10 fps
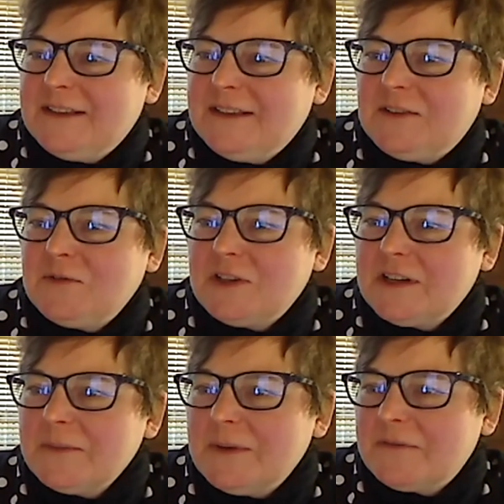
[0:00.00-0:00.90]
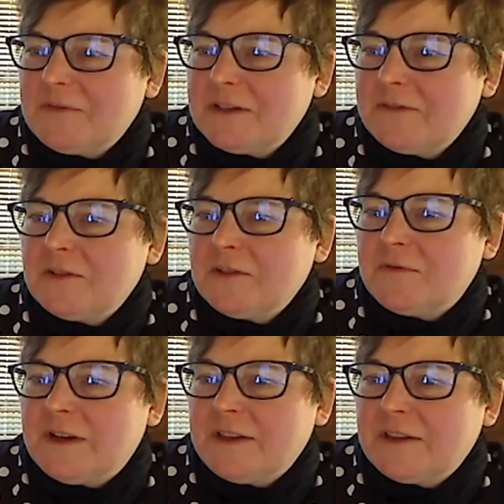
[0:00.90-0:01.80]
you talk about forgiving your
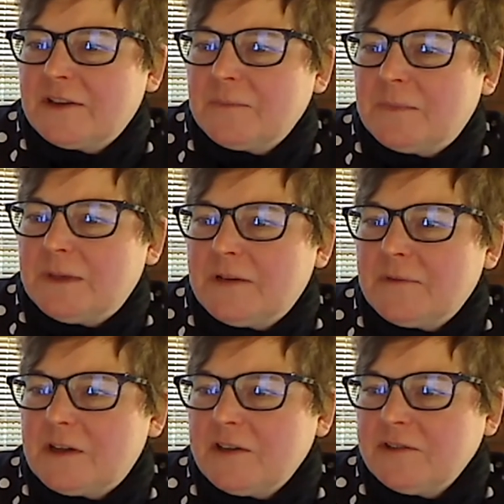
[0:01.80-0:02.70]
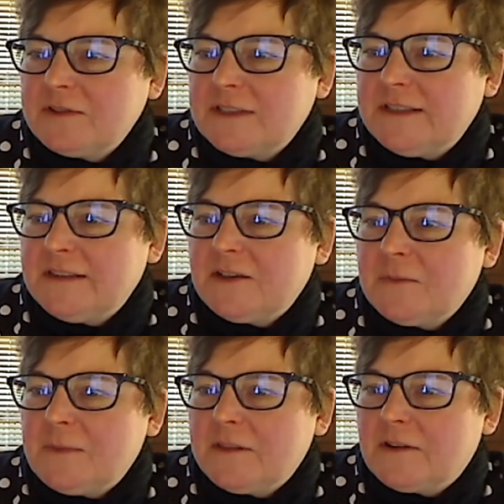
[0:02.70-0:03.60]
father, but I recall you saying that your
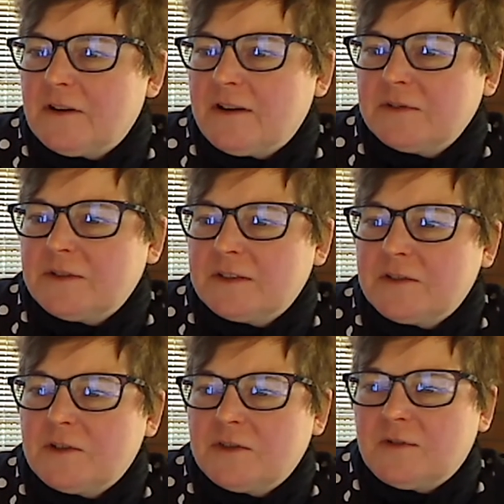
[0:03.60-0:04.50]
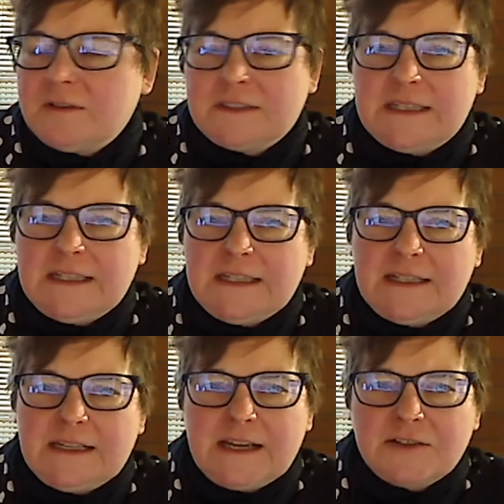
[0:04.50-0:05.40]
mother also ignored you as a kid.
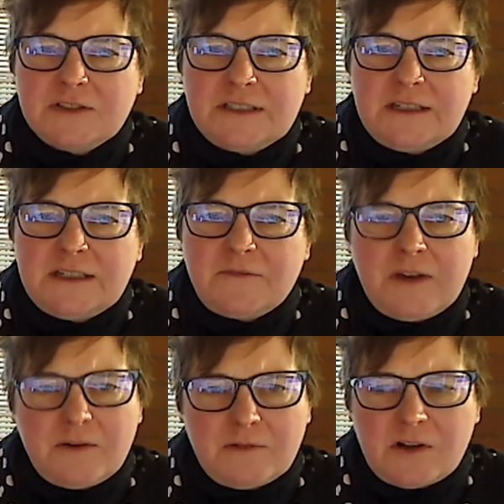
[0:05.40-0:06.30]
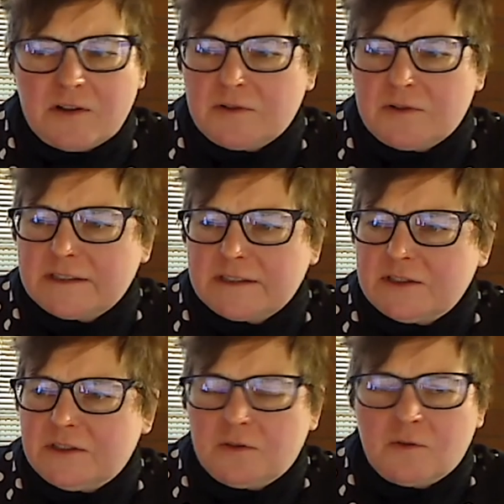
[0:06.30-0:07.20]
And actually, if I recall correctly,
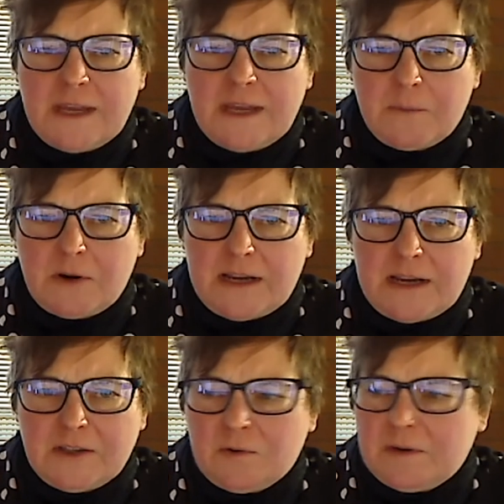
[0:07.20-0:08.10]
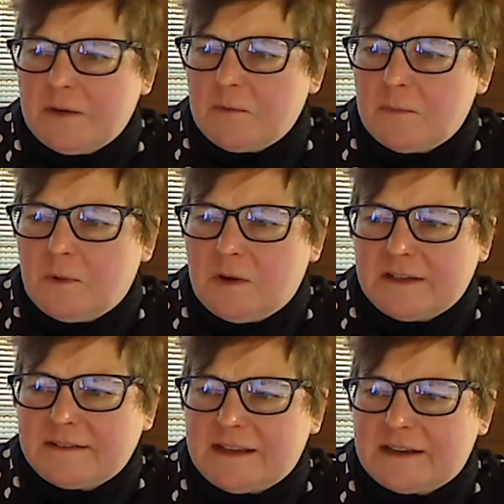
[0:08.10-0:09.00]
she threw a hammer at you at one
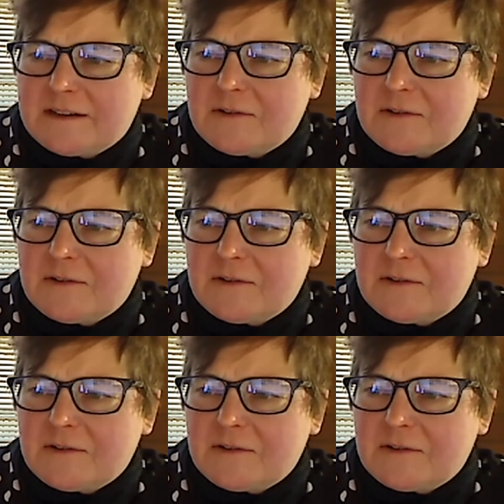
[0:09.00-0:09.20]
point. Is that